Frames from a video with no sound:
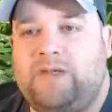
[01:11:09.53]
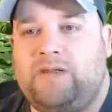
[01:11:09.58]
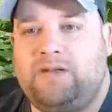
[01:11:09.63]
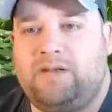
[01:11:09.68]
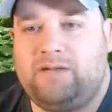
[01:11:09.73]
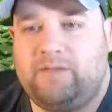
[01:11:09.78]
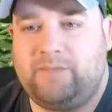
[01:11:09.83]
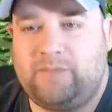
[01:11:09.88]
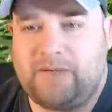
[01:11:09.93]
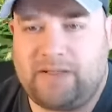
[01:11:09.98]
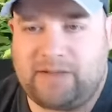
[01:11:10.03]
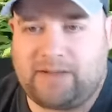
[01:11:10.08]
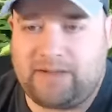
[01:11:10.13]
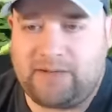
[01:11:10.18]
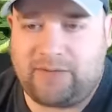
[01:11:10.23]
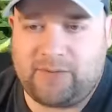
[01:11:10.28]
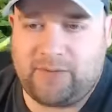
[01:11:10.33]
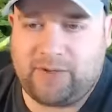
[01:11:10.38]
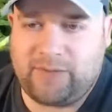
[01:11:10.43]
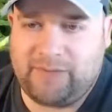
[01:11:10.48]
Man, I don't
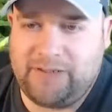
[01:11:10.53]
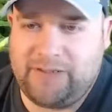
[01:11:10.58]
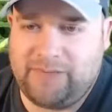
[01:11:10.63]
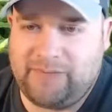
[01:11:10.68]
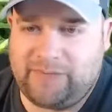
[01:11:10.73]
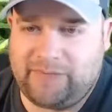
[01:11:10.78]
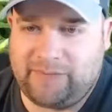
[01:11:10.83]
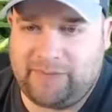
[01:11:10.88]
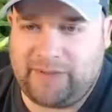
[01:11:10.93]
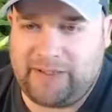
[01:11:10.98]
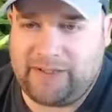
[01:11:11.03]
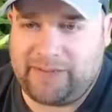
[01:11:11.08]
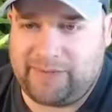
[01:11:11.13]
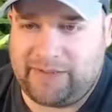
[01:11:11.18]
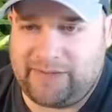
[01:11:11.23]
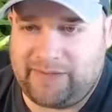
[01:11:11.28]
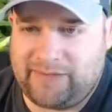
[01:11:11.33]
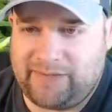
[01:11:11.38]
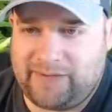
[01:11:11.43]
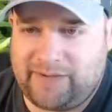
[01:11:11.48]
know why people spam
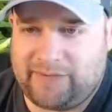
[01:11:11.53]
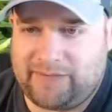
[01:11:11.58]
that stuff.